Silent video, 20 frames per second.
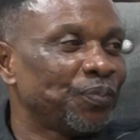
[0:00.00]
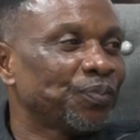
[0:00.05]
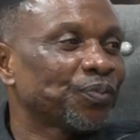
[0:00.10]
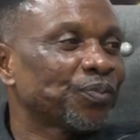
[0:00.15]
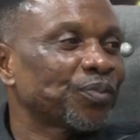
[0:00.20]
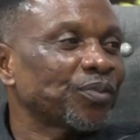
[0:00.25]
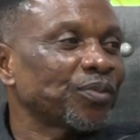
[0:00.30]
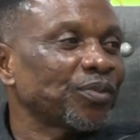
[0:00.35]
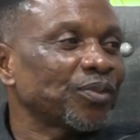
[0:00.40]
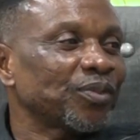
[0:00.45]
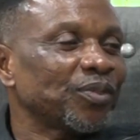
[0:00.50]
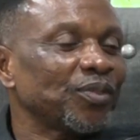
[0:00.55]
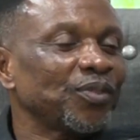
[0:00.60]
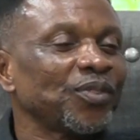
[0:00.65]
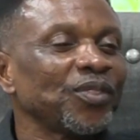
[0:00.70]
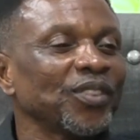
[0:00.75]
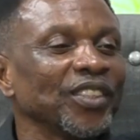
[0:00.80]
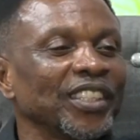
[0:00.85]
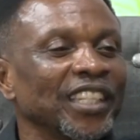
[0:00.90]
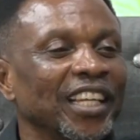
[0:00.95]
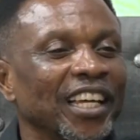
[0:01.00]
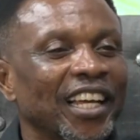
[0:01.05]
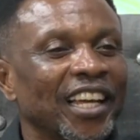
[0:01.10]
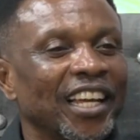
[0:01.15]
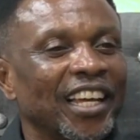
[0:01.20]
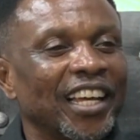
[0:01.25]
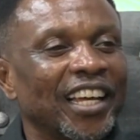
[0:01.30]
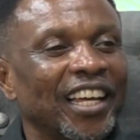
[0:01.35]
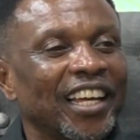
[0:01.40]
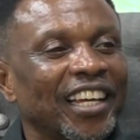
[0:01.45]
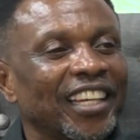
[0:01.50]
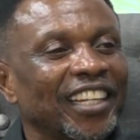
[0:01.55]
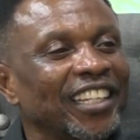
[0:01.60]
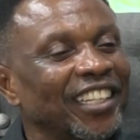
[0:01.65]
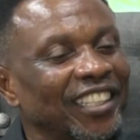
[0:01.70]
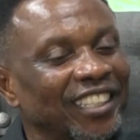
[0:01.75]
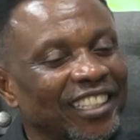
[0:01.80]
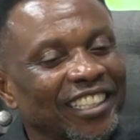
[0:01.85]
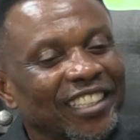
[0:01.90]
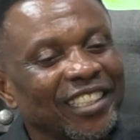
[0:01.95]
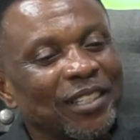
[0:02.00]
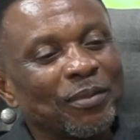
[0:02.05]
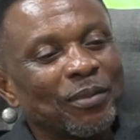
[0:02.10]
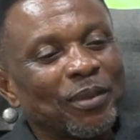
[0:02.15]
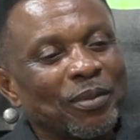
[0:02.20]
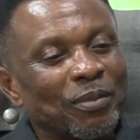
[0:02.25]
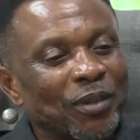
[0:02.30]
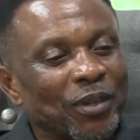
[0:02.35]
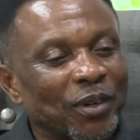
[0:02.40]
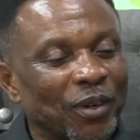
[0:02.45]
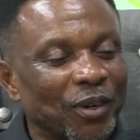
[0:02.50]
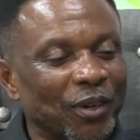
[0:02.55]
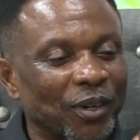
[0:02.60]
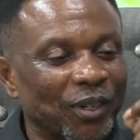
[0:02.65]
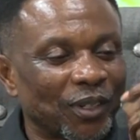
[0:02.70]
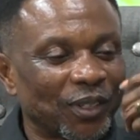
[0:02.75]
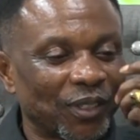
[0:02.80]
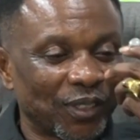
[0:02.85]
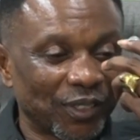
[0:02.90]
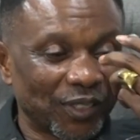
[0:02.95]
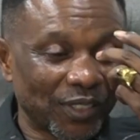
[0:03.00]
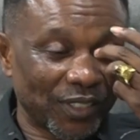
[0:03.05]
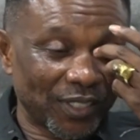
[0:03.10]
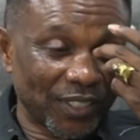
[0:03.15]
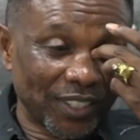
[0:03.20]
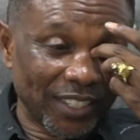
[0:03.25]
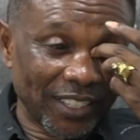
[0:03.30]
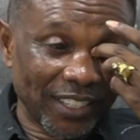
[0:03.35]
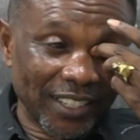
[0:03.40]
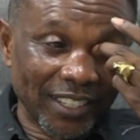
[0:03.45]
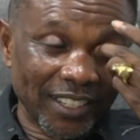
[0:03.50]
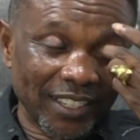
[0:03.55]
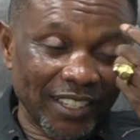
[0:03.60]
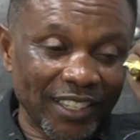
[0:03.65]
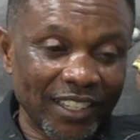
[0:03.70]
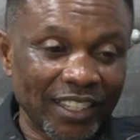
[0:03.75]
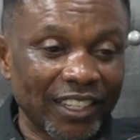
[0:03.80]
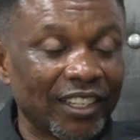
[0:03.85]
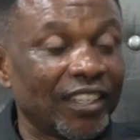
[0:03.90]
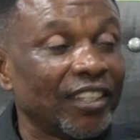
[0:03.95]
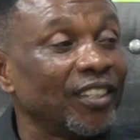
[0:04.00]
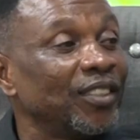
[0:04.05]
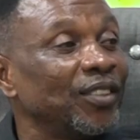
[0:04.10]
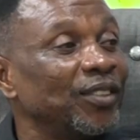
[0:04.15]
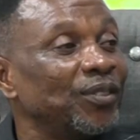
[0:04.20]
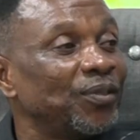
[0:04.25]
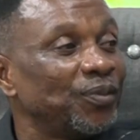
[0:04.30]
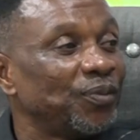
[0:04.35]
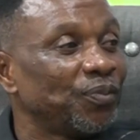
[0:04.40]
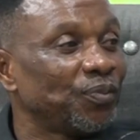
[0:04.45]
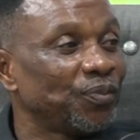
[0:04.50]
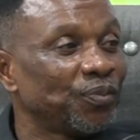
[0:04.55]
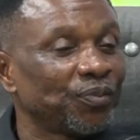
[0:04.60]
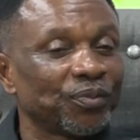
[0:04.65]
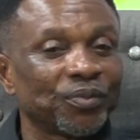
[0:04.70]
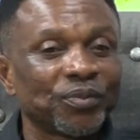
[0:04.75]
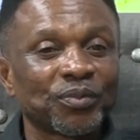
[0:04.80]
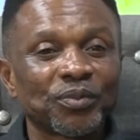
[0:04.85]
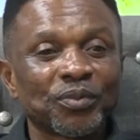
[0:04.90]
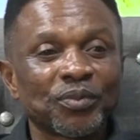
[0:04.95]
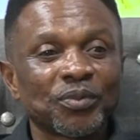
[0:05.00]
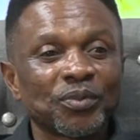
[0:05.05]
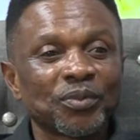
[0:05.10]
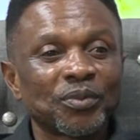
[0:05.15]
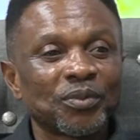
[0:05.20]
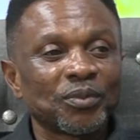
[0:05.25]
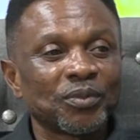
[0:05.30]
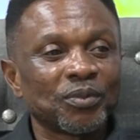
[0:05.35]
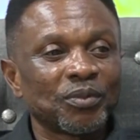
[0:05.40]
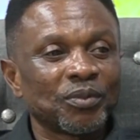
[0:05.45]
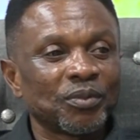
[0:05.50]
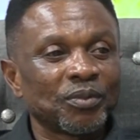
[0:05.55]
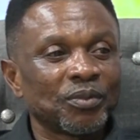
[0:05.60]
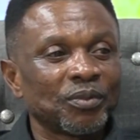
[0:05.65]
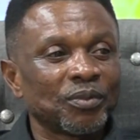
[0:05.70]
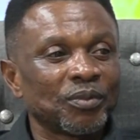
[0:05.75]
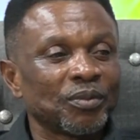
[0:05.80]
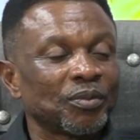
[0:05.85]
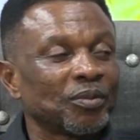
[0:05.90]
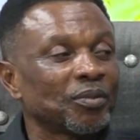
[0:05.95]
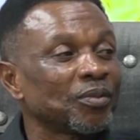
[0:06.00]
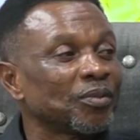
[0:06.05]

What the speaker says: okay. Yeah. Until Ghana forcing me miss out. 24th by a